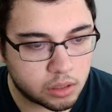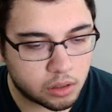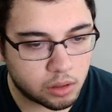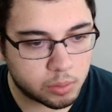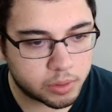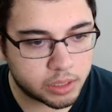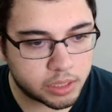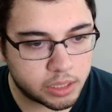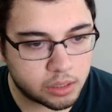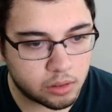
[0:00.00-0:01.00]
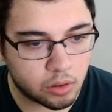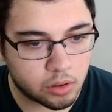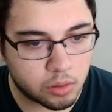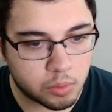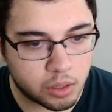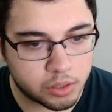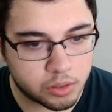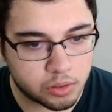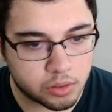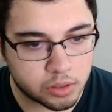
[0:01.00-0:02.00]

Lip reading: gulp clean, local modules,